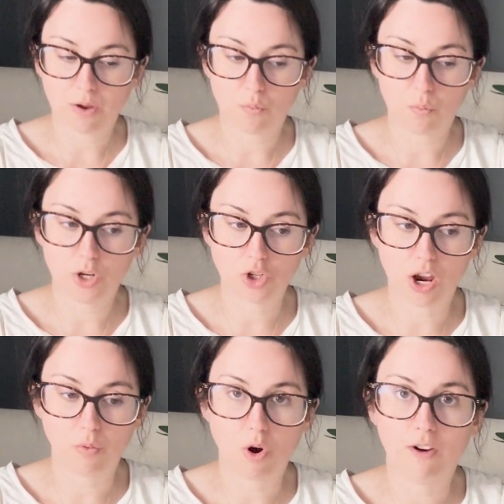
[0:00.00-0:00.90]
which
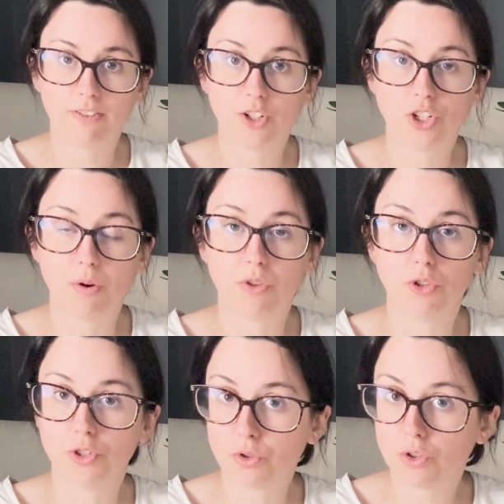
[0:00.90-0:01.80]
I will hopefully share with you
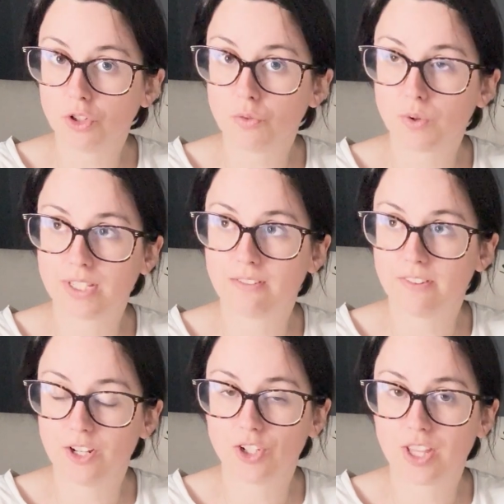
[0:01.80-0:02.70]
soon once I
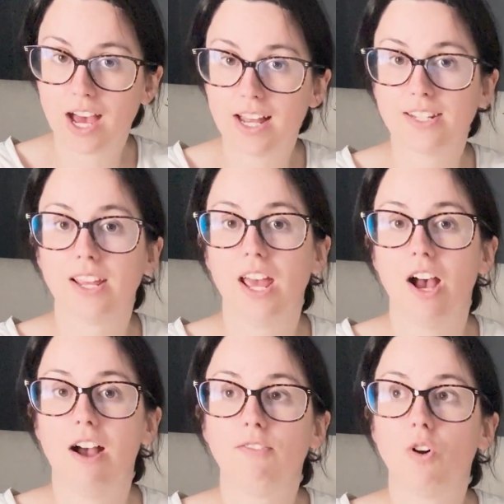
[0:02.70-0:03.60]
finish that.
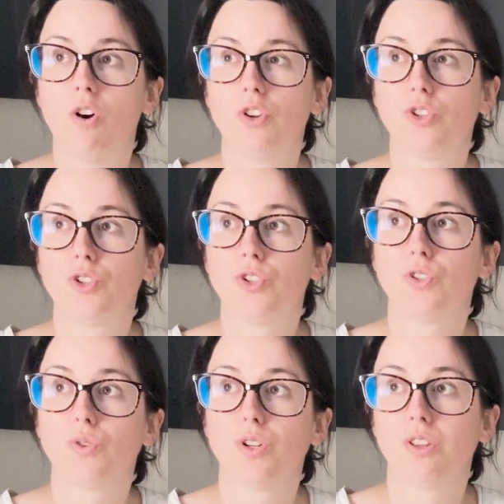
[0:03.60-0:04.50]
I've got
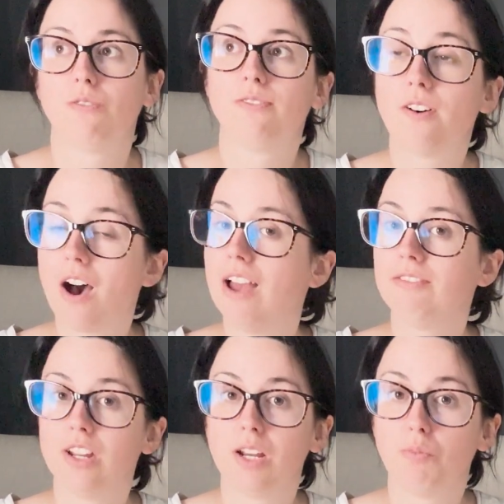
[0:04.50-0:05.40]

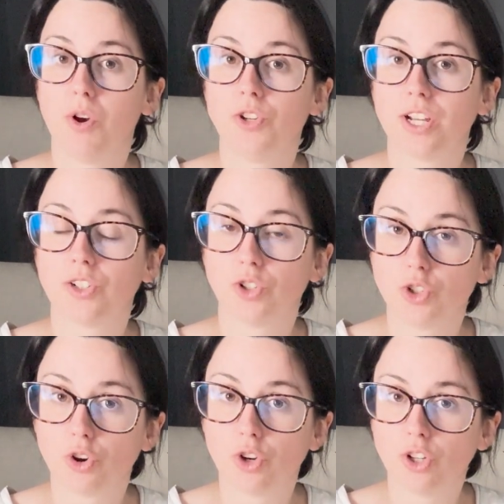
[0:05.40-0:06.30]
5 knitting projects to
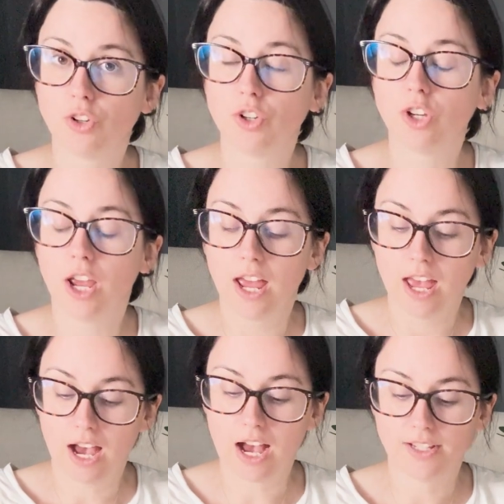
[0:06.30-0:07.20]
show you.
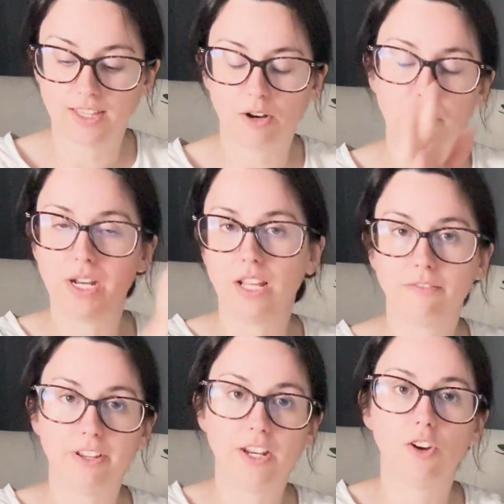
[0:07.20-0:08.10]
So that'll be another
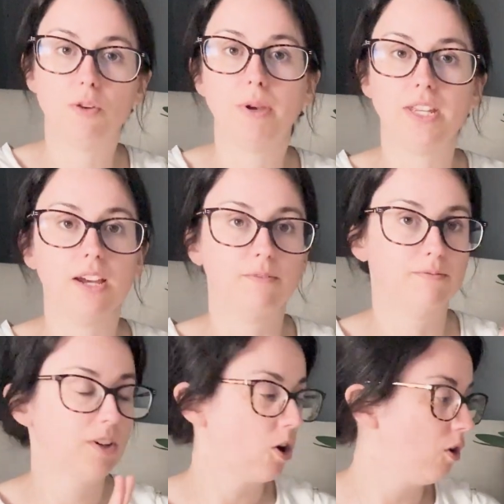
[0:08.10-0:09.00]
video, but yeah,
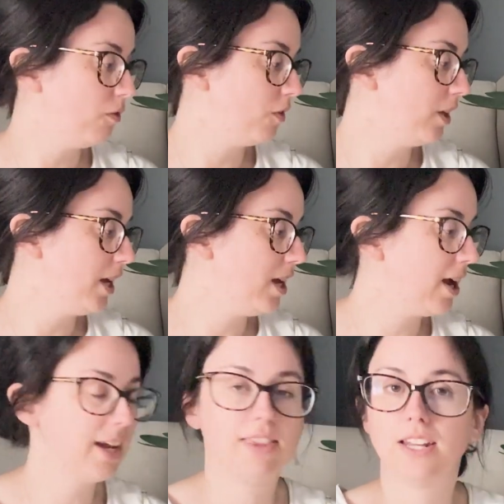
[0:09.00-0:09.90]
hopefully
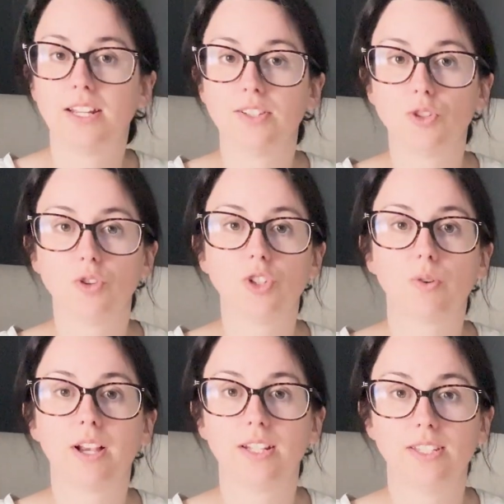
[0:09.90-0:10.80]
I get that done soon so
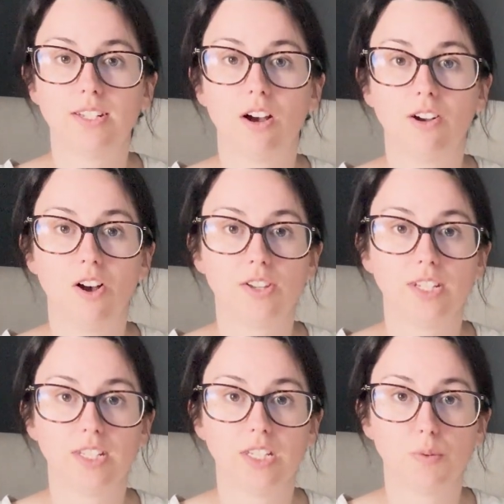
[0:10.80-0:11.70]
I can start
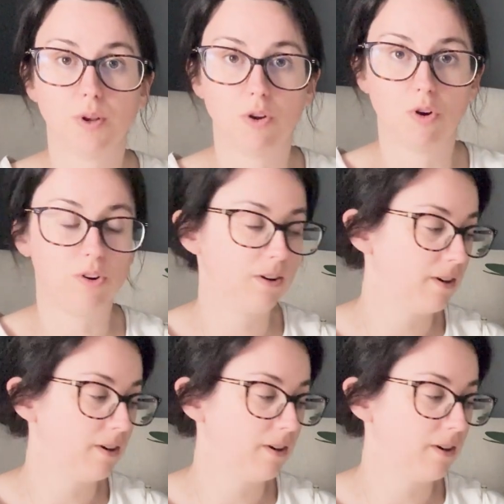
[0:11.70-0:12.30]
casting this one on.